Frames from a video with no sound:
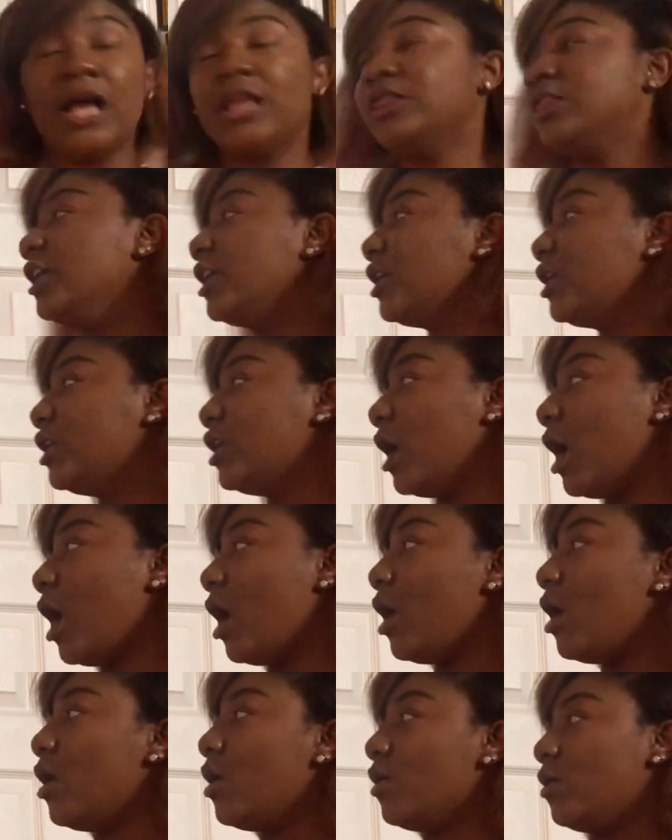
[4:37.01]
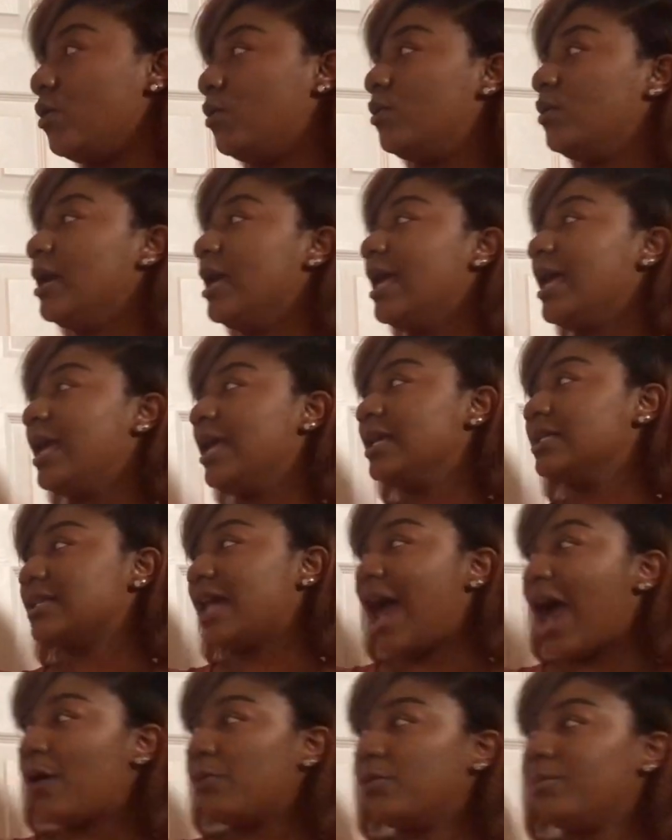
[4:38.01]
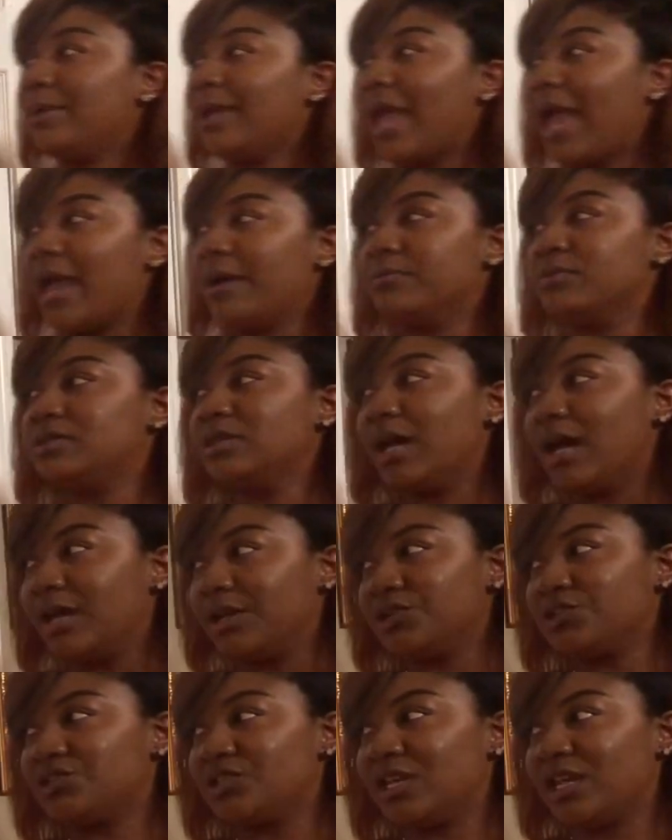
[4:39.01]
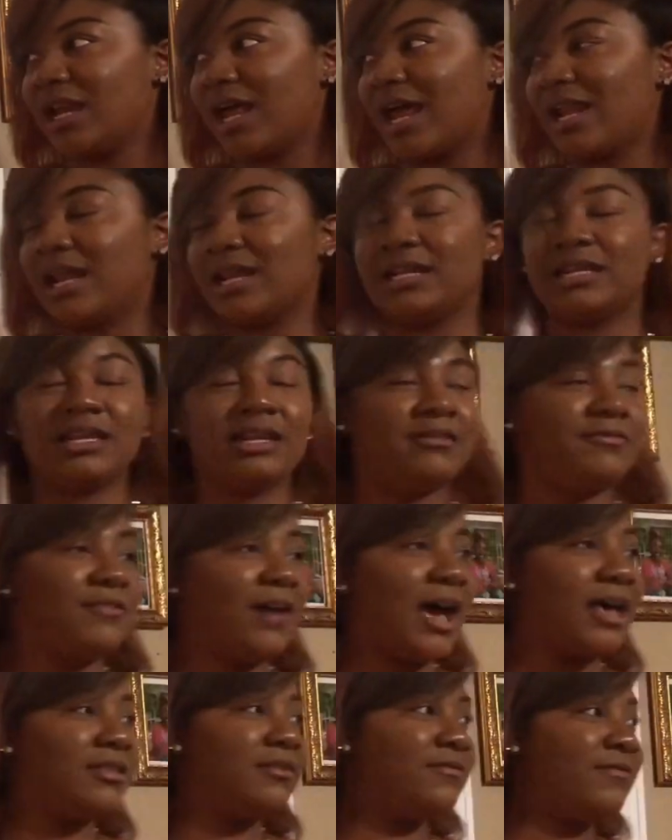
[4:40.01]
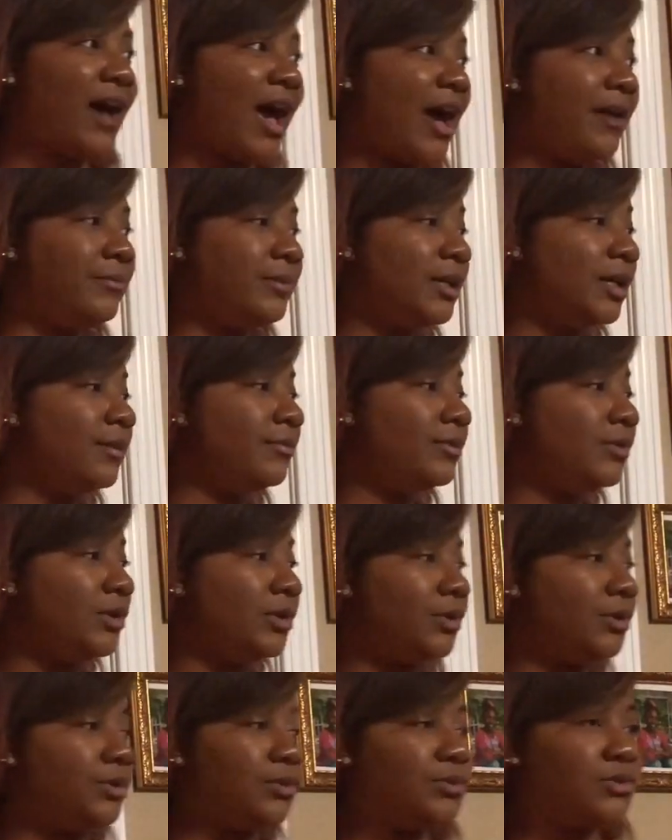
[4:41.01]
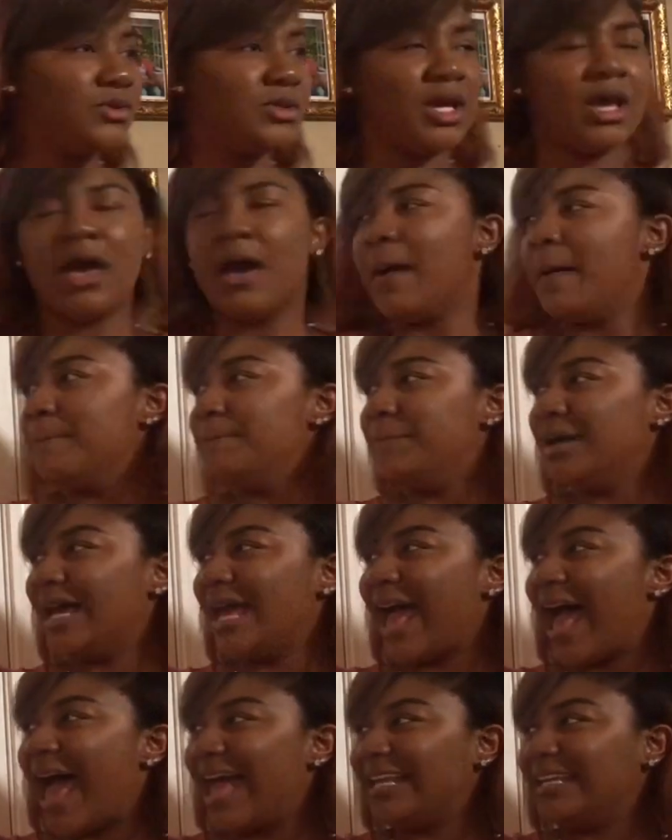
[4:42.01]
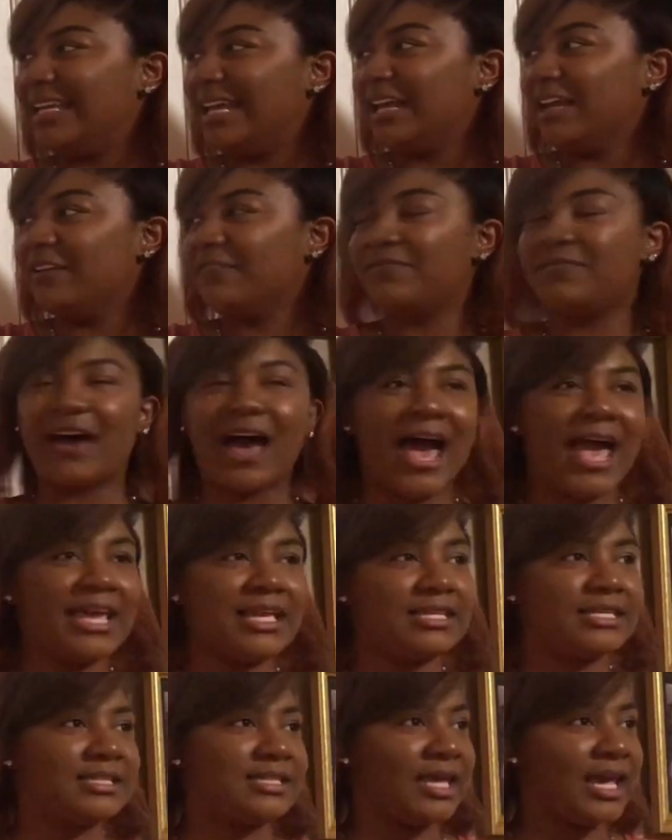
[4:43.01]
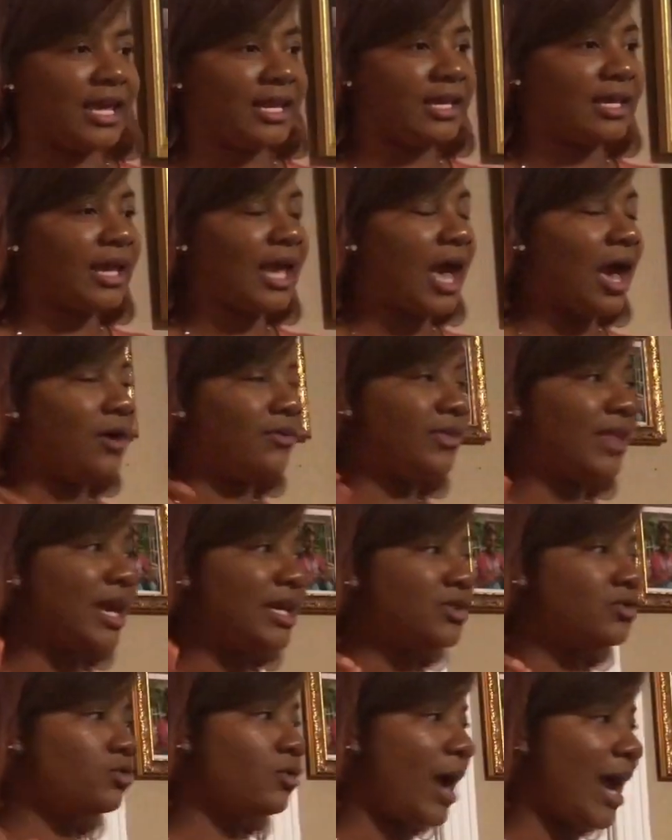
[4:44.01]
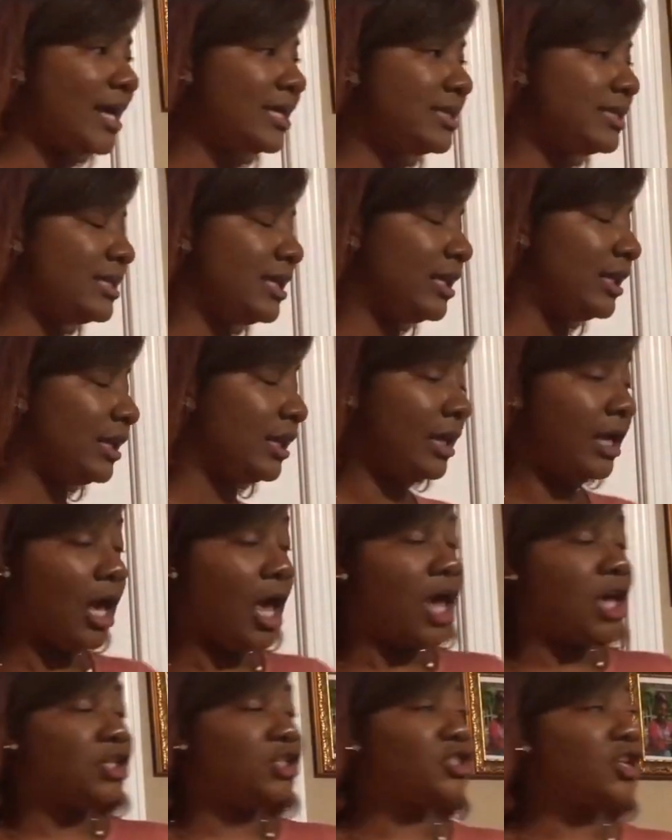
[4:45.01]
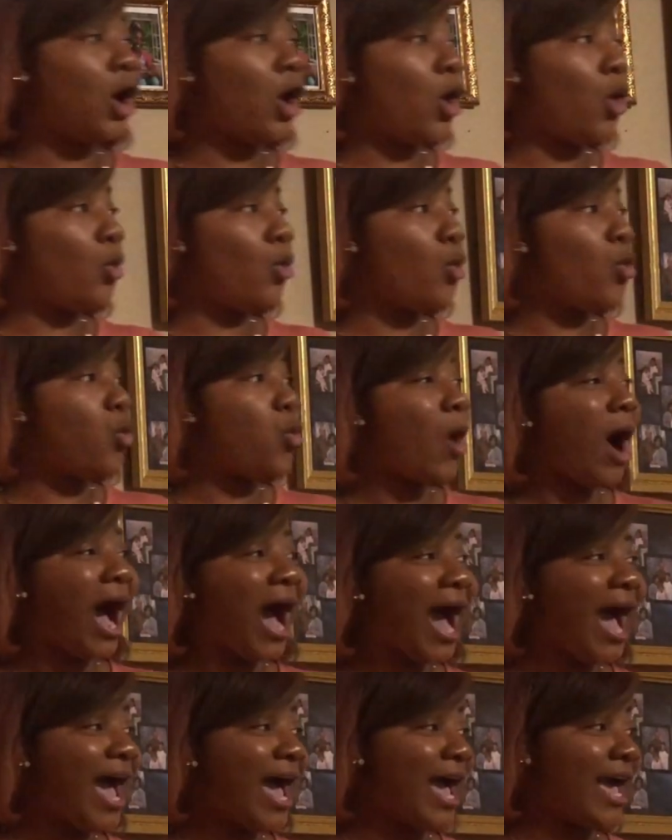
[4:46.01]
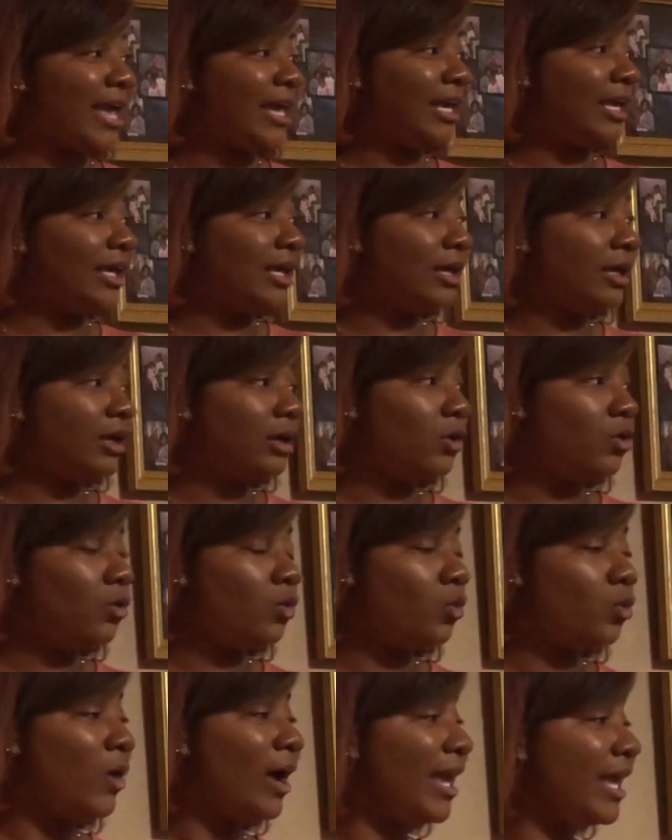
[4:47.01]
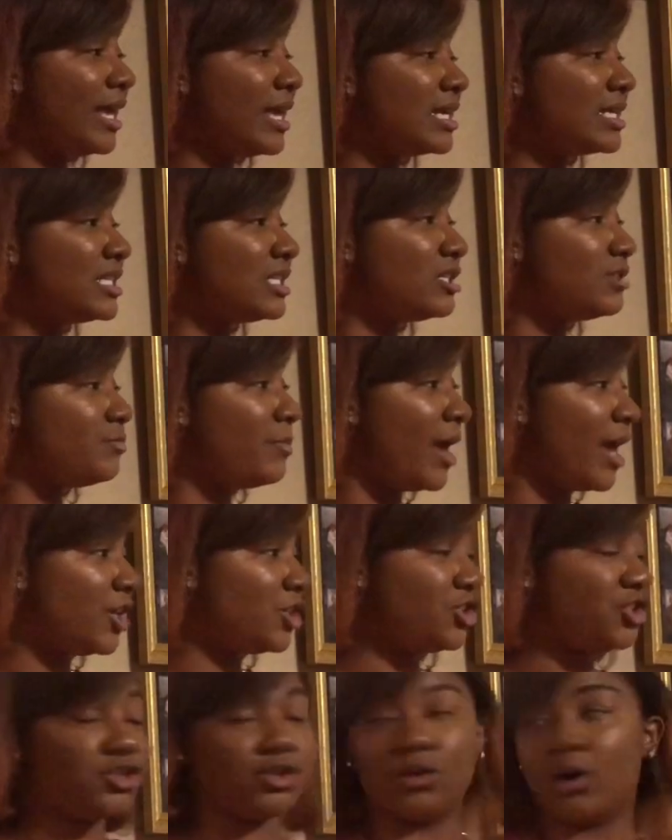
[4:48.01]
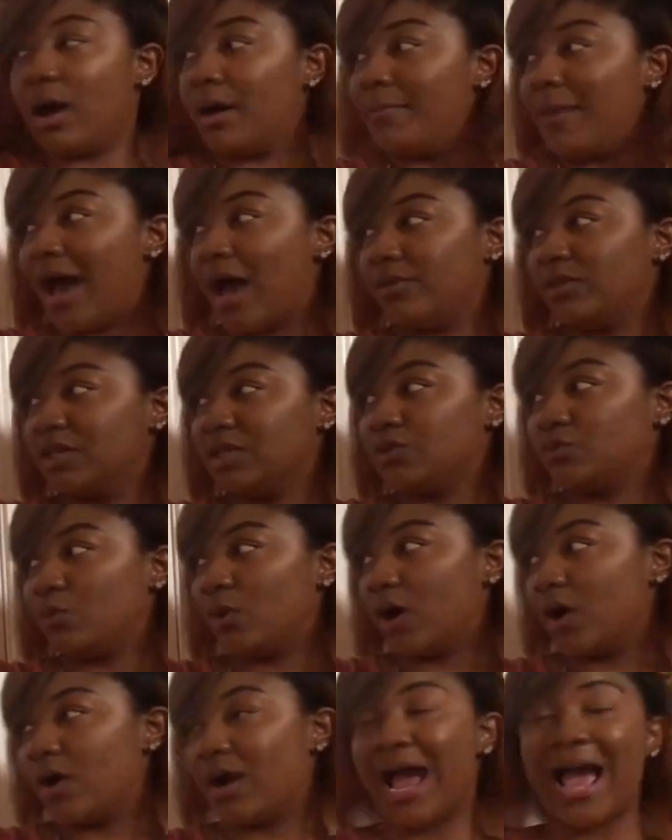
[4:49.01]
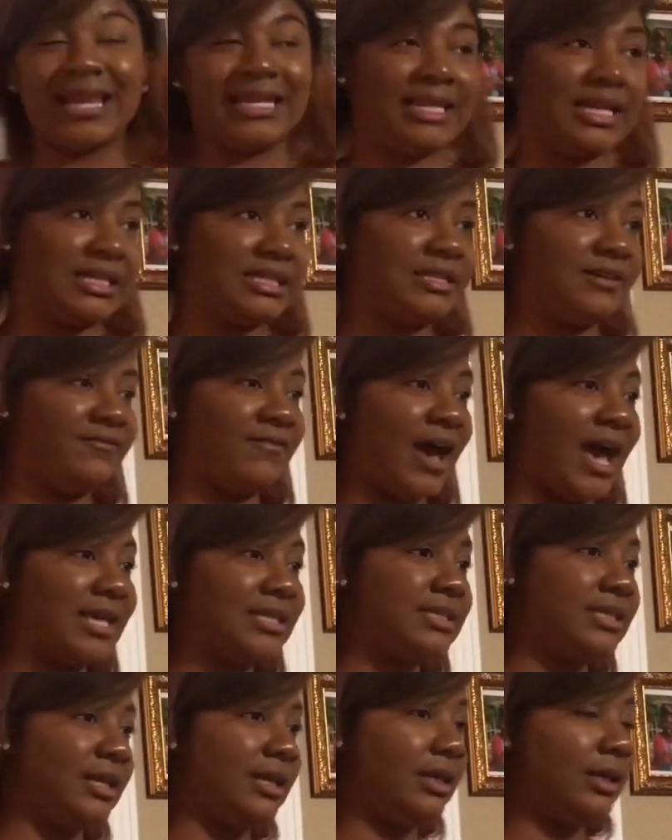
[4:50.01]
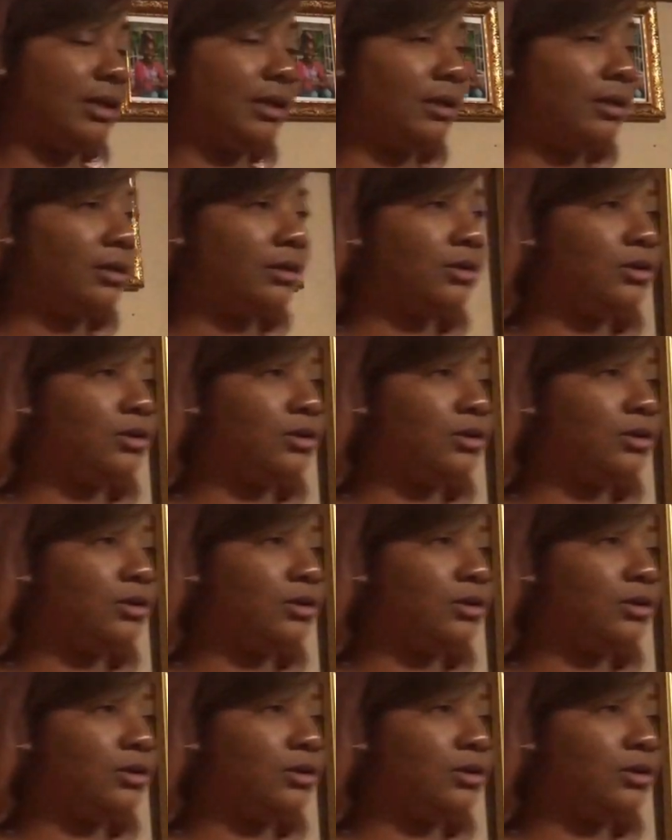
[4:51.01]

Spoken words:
The goal is I will be able to understand and identify the 5 W's, but identify is standing out. That's right, Cindy. So why? What is special about this word identify, Cindy?